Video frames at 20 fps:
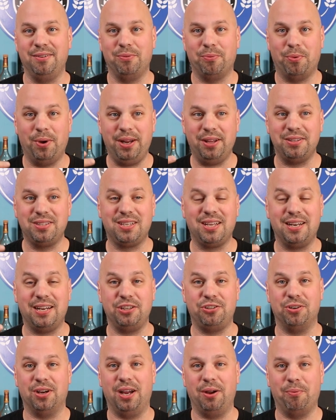What else can I
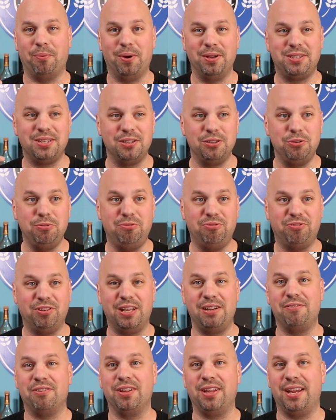try? What's a new
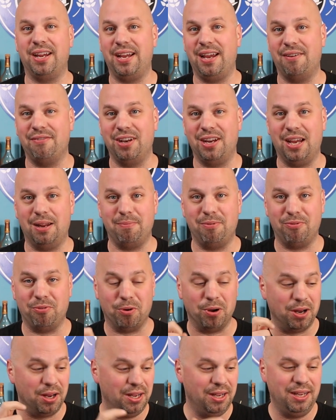flavor that I haven't had
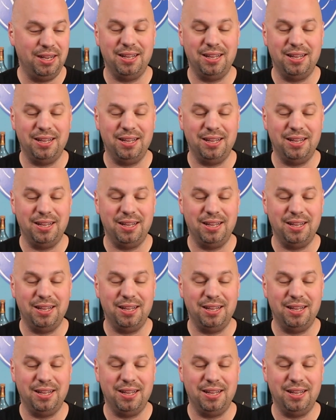before?